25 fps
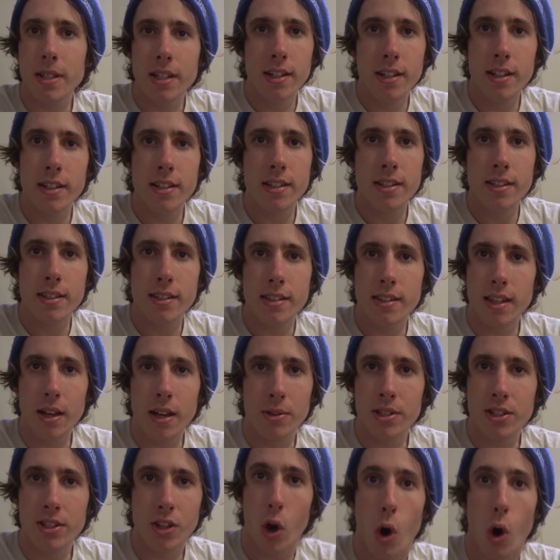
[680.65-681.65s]
because that
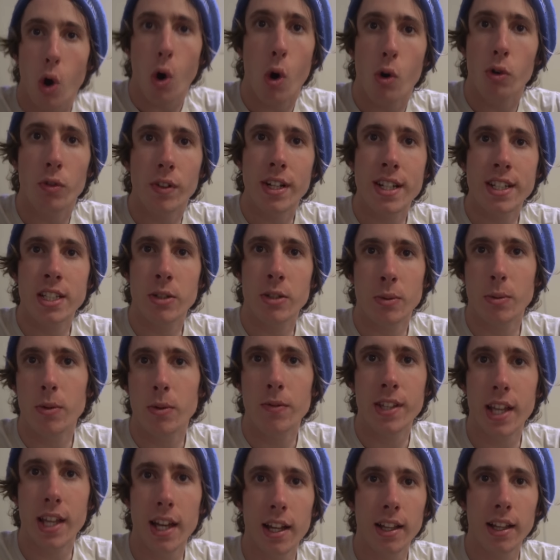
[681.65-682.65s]
was the whole reason we
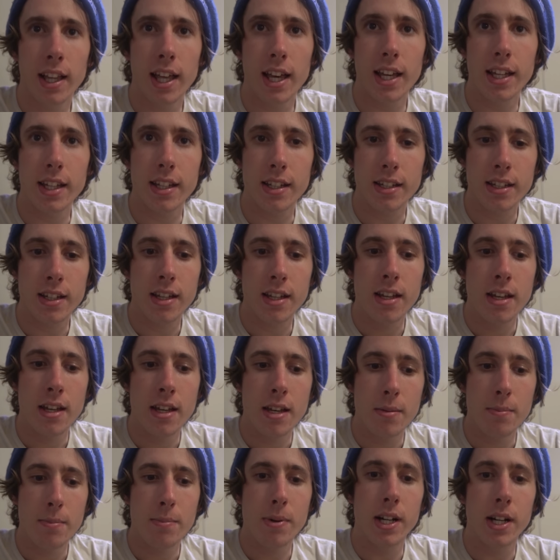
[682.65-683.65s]
moved to LA,
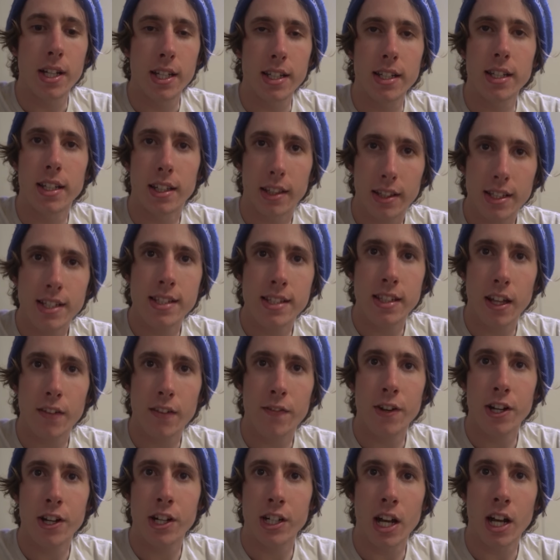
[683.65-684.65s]
but at least I
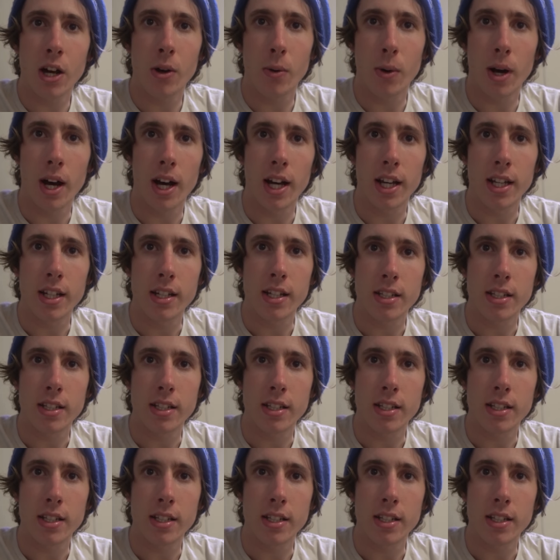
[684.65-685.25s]
figured out why